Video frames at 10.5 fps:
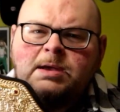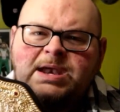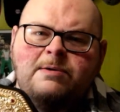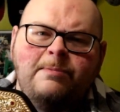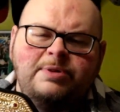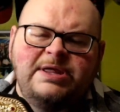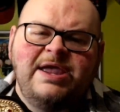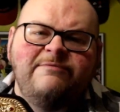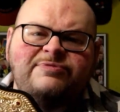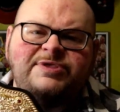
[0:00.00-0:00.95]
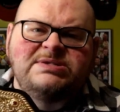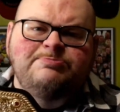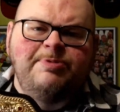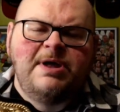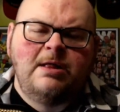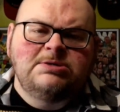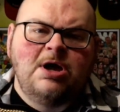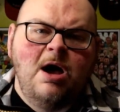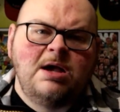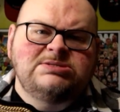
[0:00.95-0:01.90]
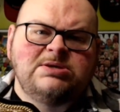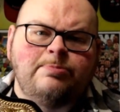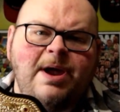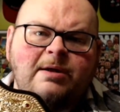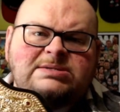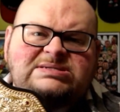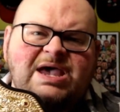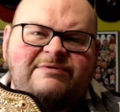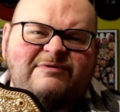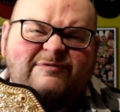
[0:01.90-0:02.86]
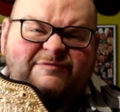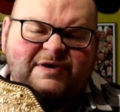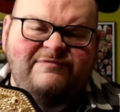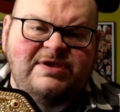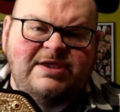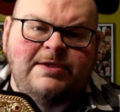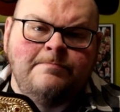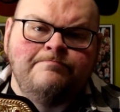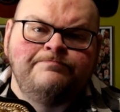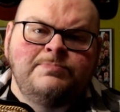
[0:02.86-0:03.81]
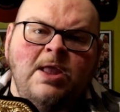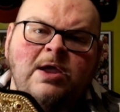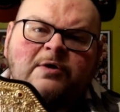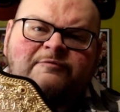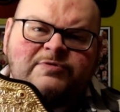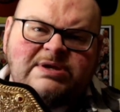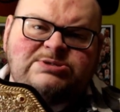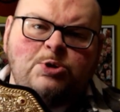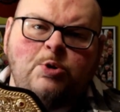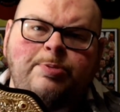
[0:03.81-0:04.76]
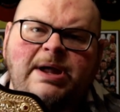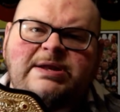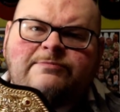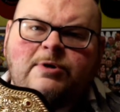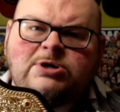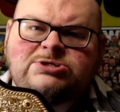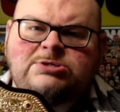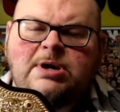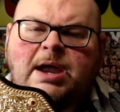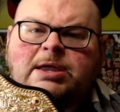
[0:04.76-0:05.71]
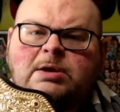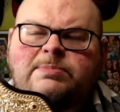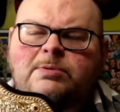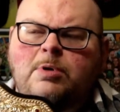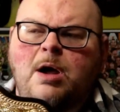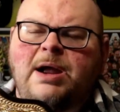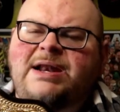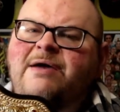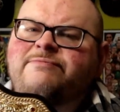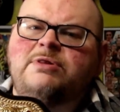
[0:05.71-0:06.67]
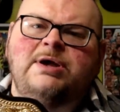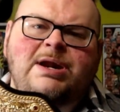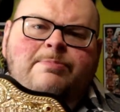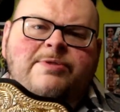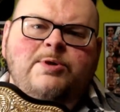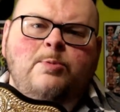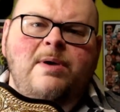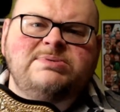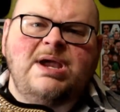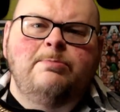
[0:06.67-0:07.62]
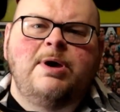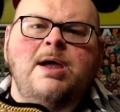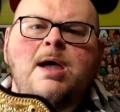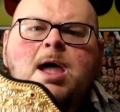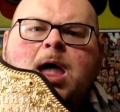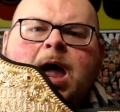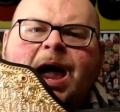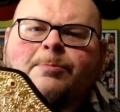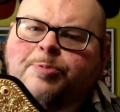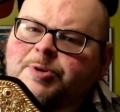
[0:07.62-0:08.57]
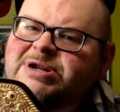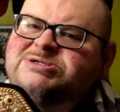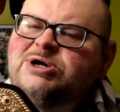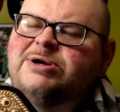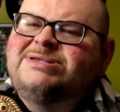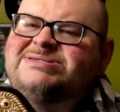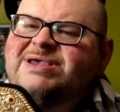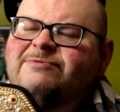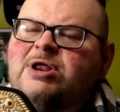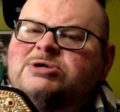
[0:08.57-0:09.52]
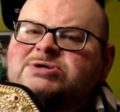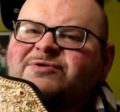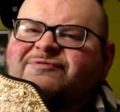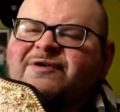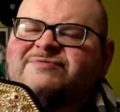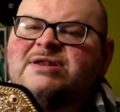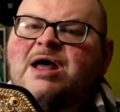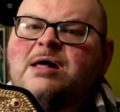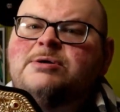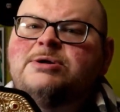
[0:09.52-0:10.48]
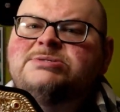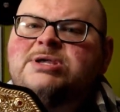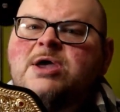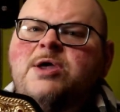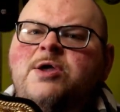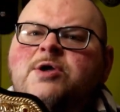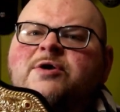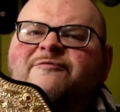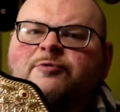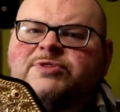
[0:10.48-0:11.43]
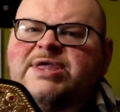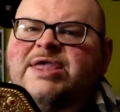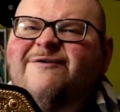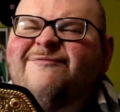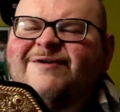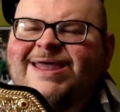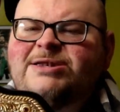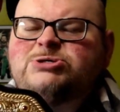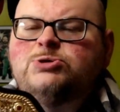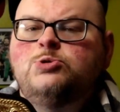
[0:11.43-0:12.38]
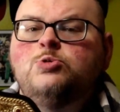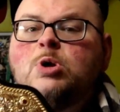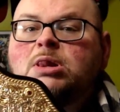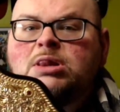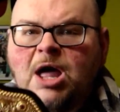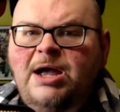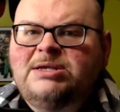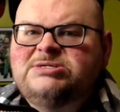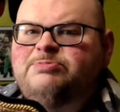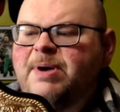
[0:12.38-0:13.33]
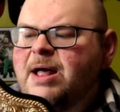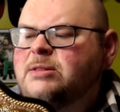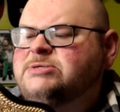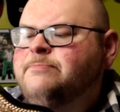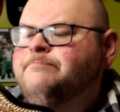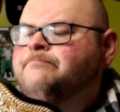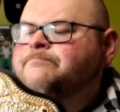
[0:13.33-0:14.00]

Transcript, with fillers: Now I believe this belt cost about 750 for the dual plated version. I could be wrong. I'd have to look it up on their website, but I'm pretty sure it is $750 for the Fandu Luxe belt.